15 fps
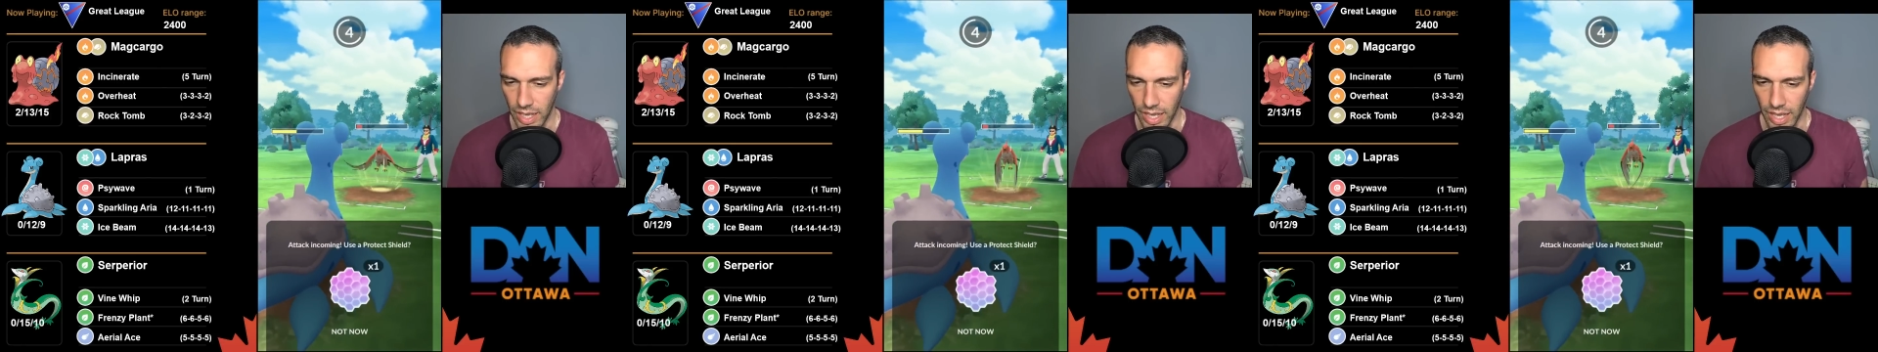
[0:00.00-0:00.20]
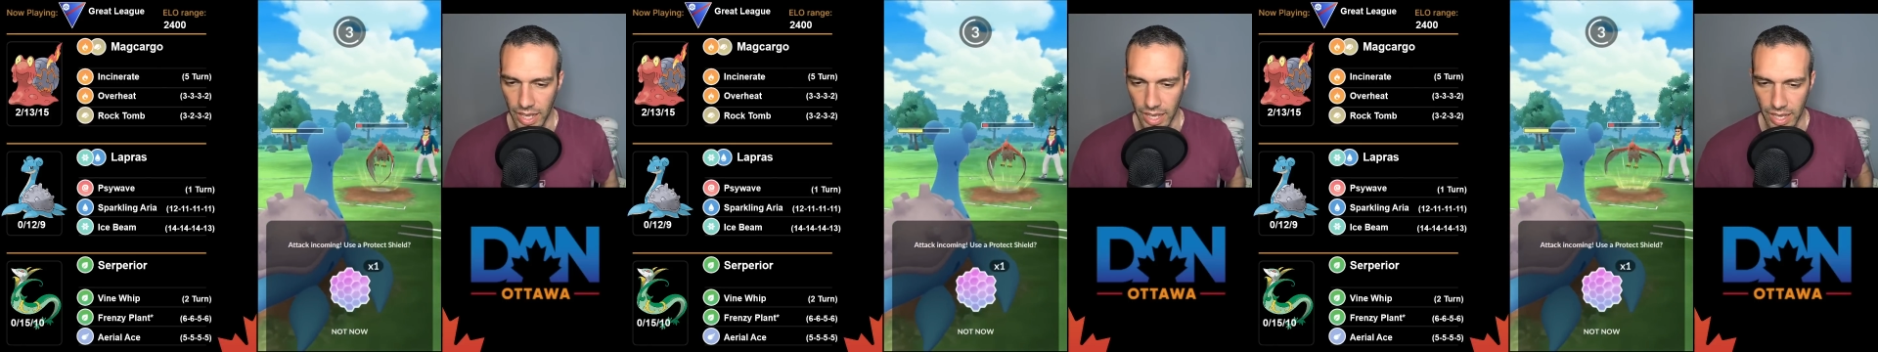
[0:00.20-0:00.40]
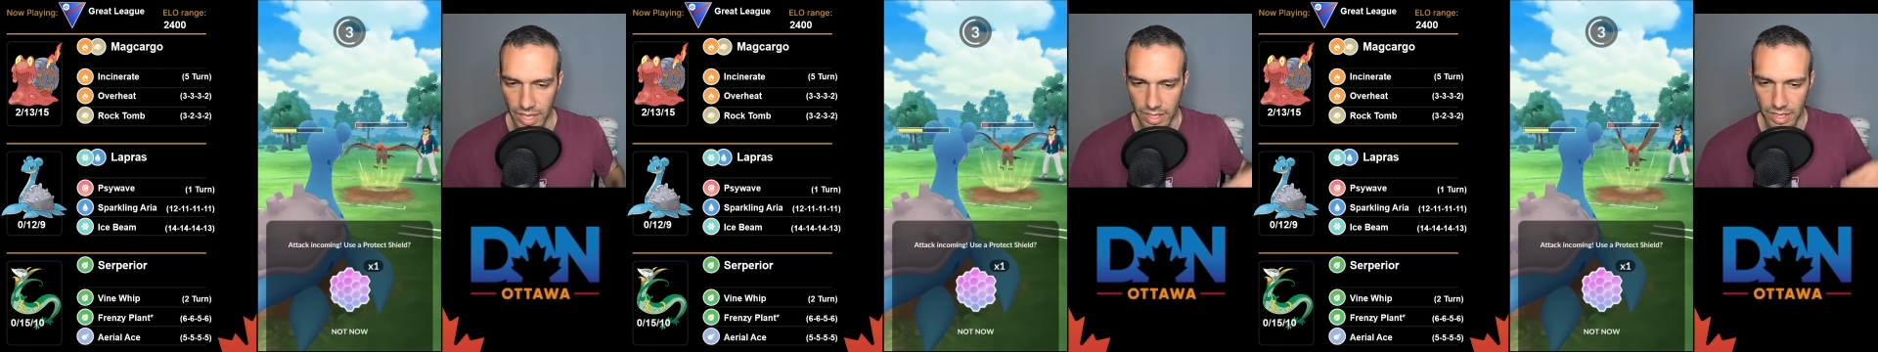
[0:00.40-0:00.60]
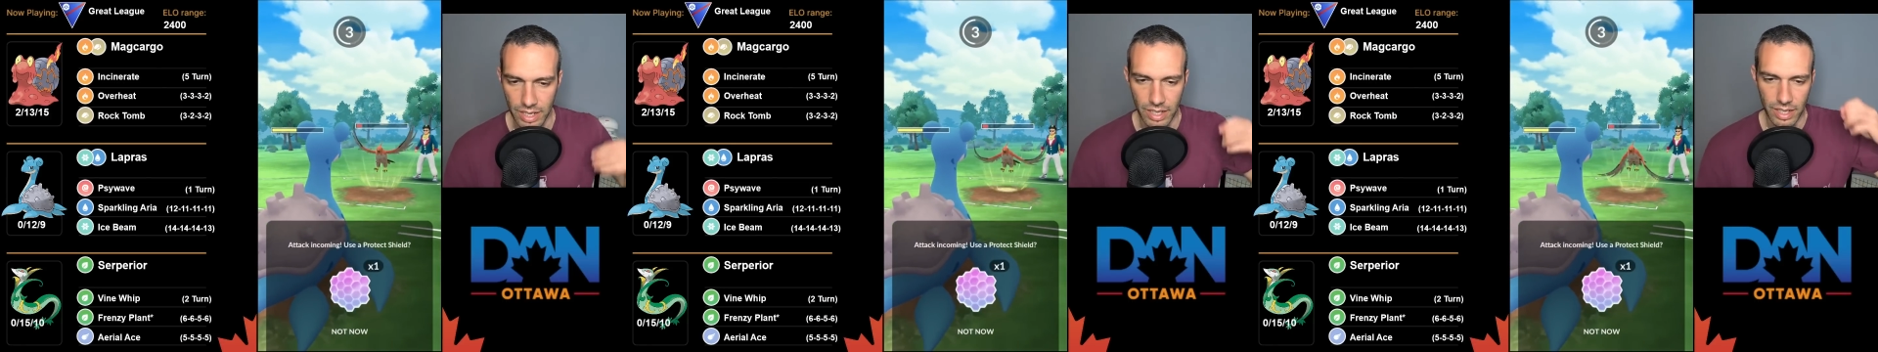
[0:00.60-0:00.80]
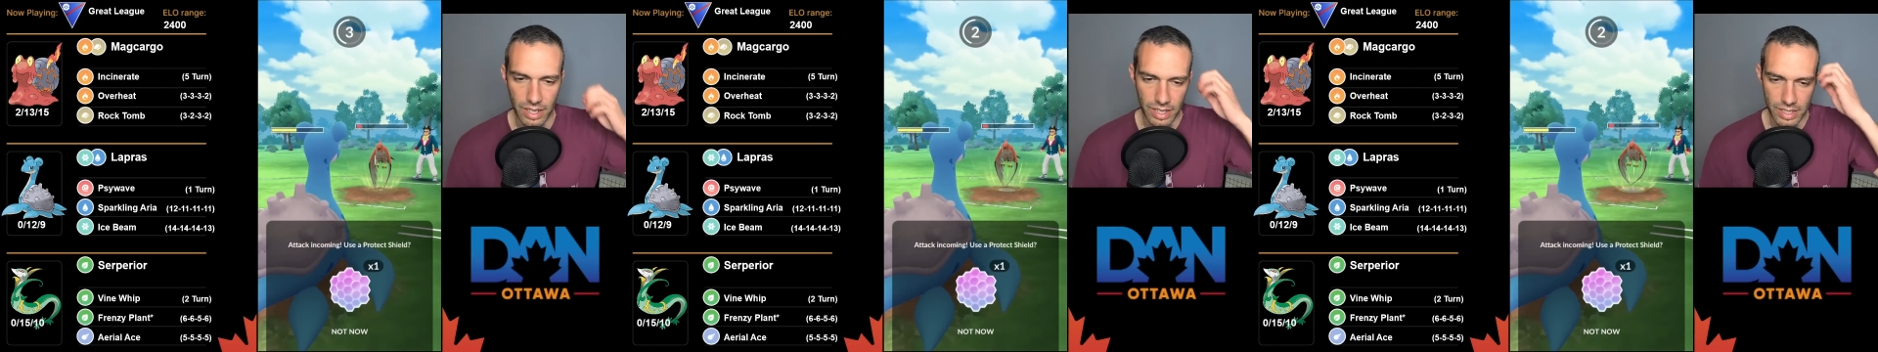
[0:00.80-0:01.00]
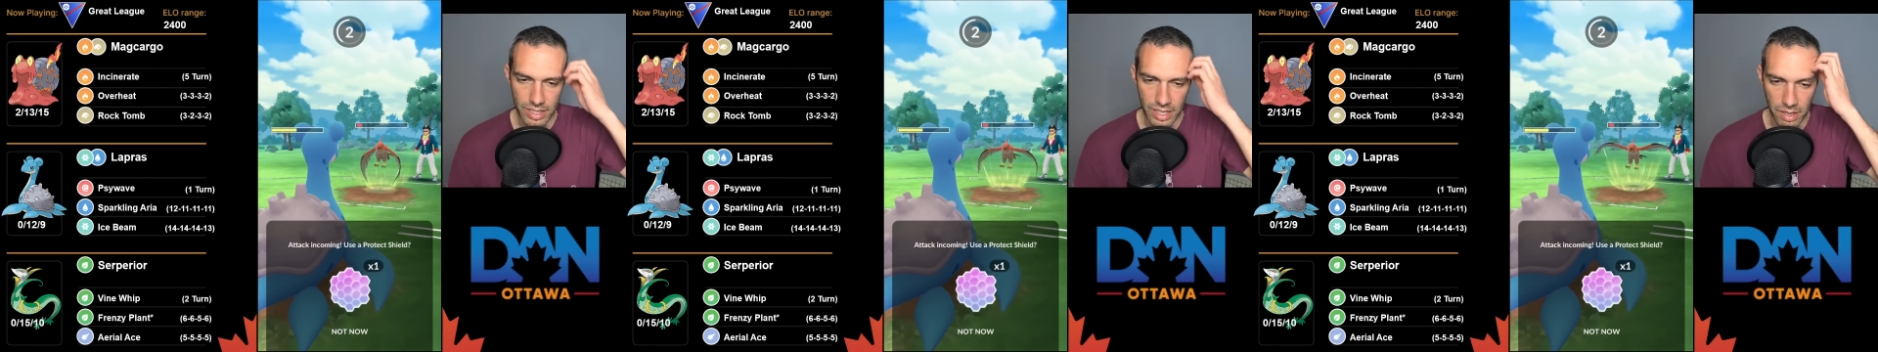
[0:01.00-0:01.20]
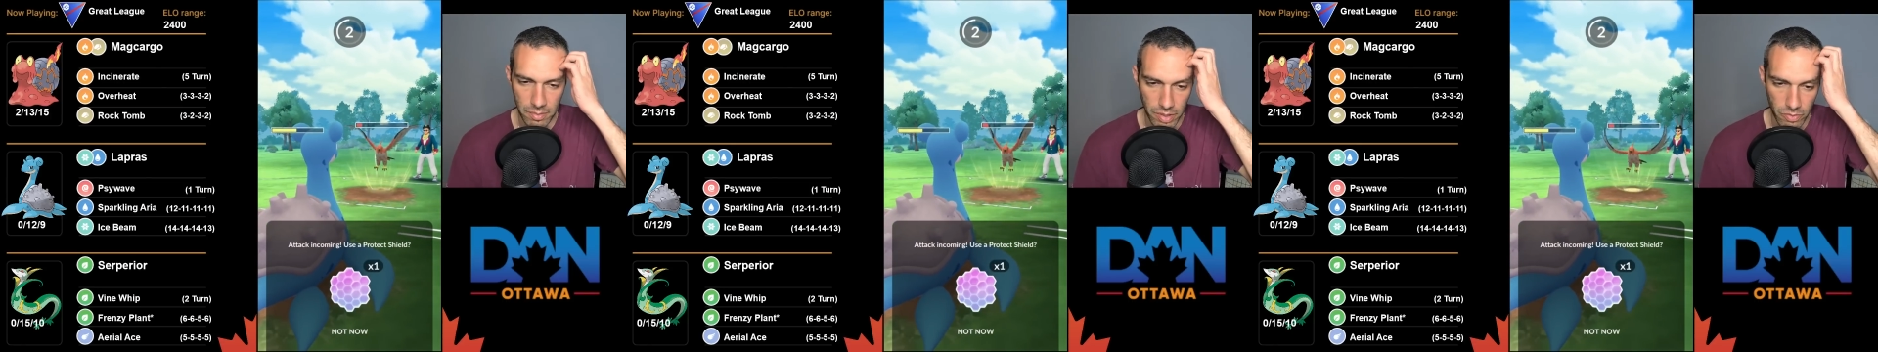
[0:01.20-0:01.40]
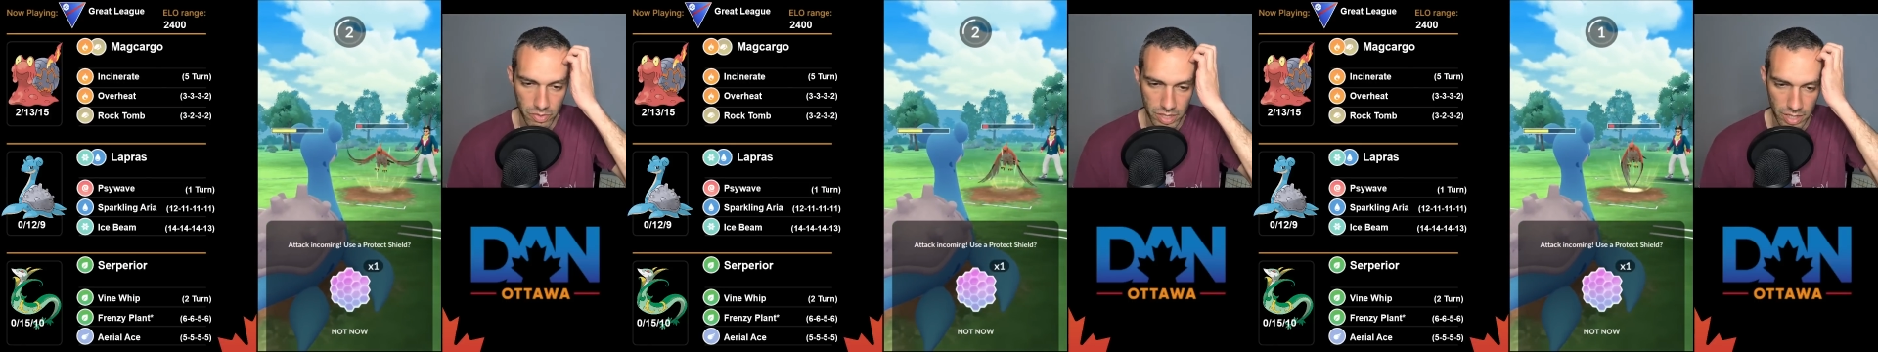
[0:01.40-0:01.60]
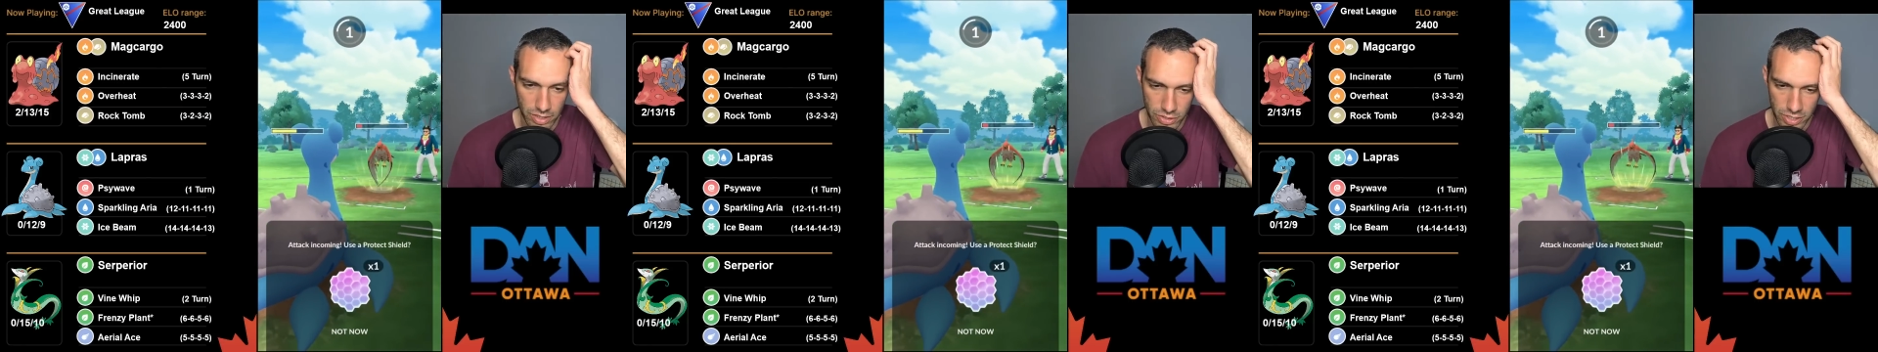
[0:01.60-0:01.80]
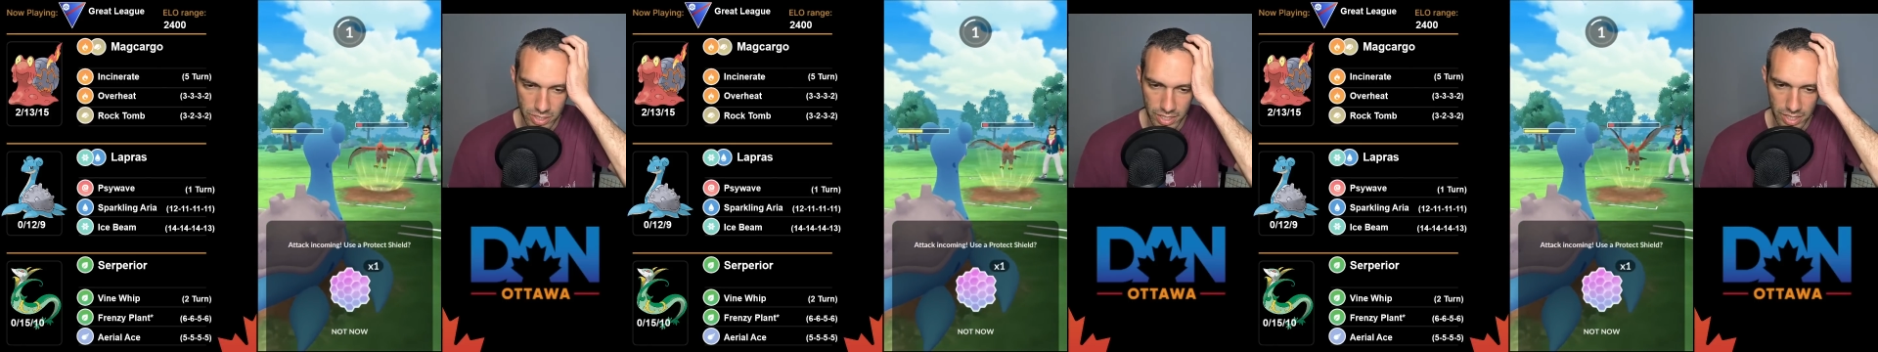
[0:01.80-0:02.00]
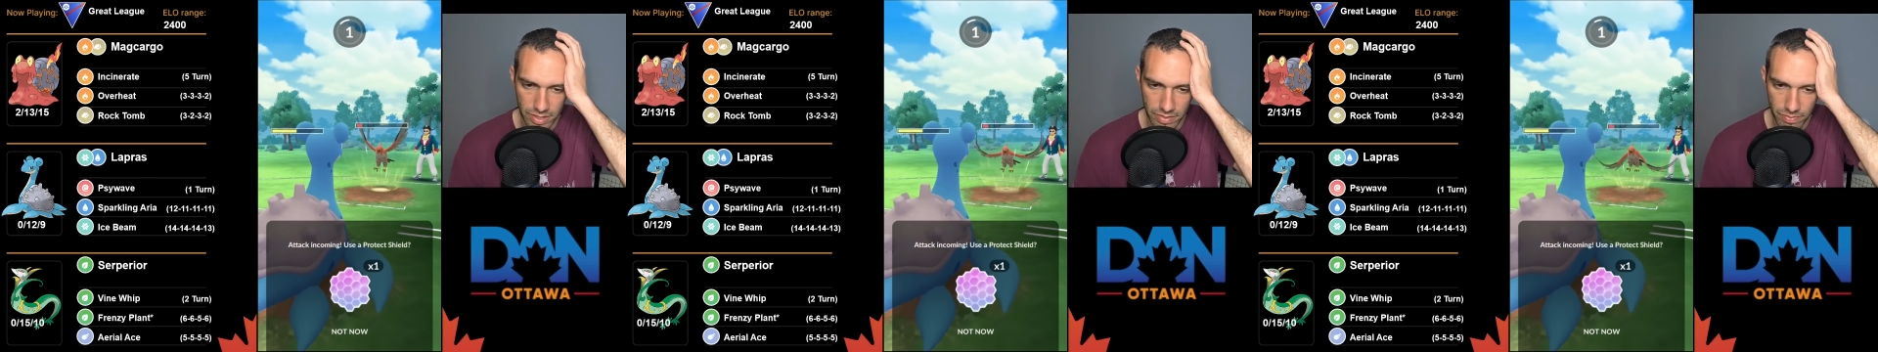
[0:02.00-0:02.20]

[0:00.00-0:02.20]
and come up with energy